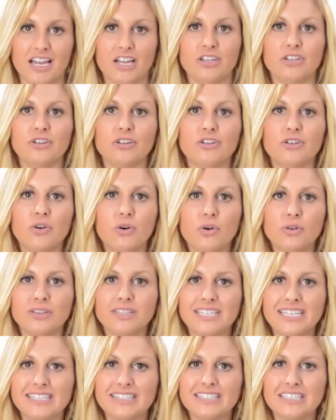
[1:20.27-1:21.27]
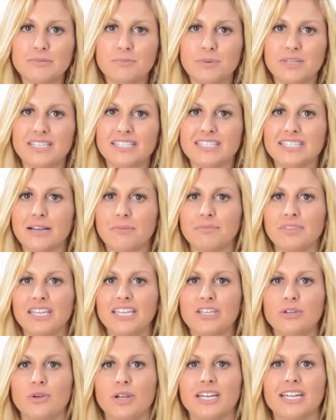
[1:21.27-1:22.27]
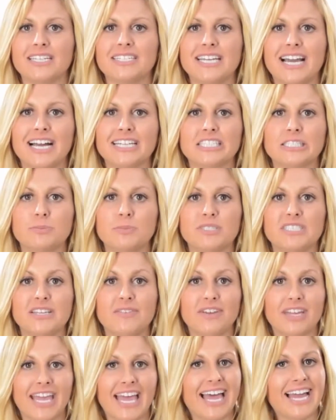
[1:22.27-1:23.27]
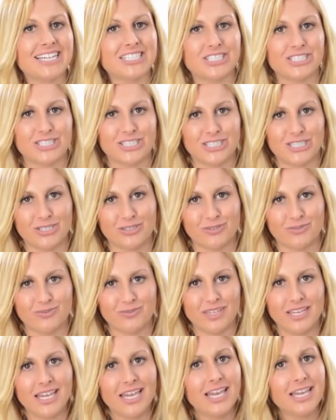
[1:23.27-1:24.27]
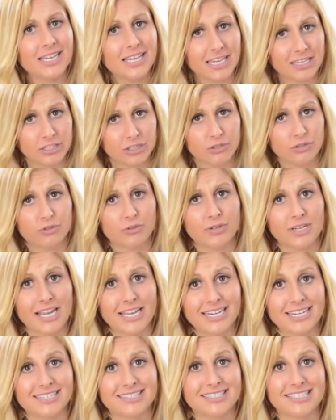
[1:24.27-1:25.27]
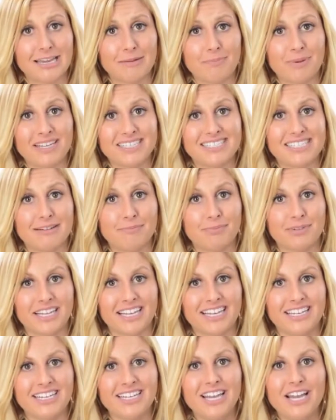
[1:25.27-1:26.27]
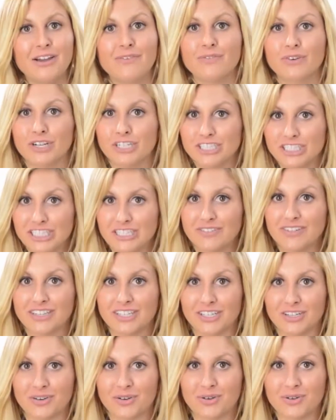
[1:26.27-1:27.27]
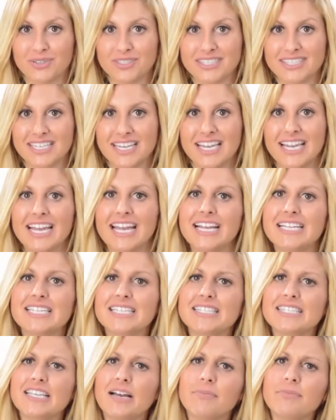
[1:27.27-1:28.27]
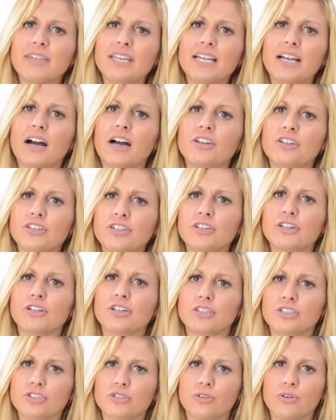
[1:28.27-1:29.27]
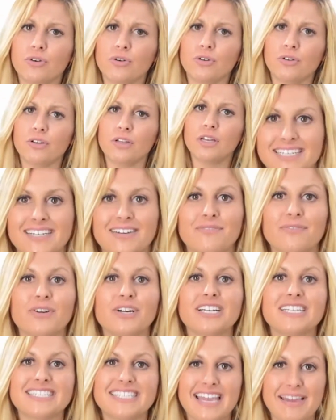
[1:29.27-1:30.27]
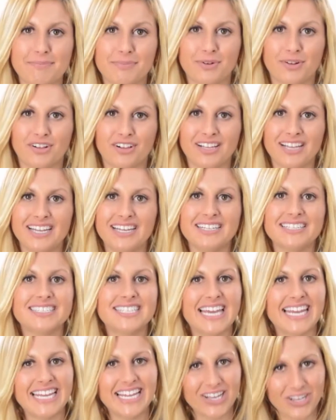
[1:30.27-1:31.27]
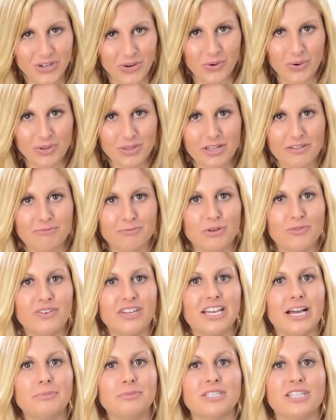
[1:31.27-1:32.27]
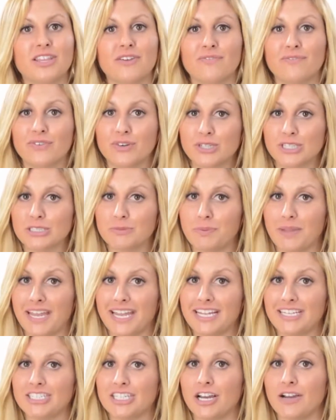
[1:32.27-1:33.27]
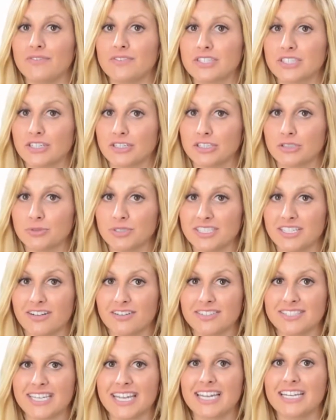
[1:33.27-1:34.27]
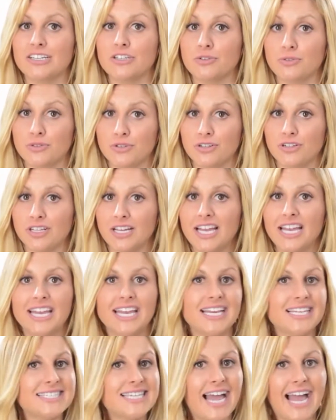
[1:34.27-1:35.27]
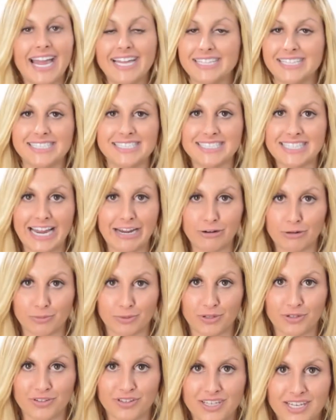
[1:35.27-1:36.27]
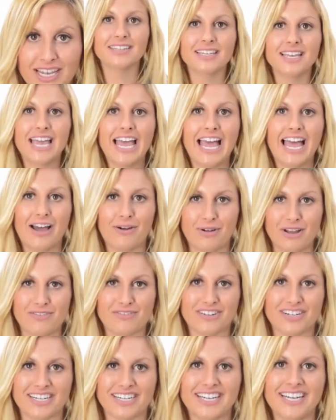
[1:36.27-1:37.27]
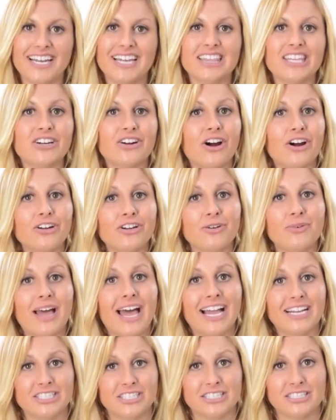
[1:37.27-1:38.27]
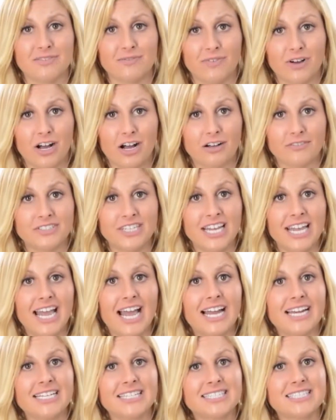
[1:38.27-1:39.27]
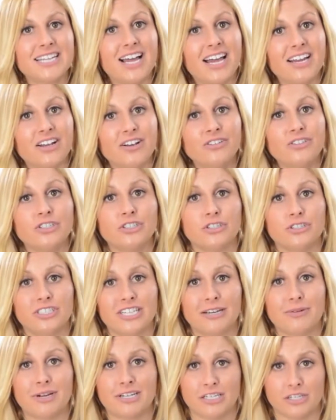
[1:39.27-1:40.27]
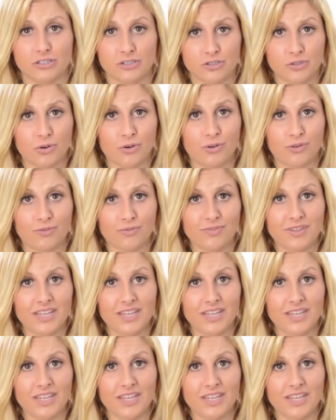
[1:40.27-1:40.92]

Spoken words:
Your goal needs to be something you can attach specific actions to. Can you create a step-by-step plan for achieving the goals? Is it something under your control? For example, setting a goal of moving up to the first page of search results in Google is highly desirable. However, there are no actions involved, and it's not under your direct control.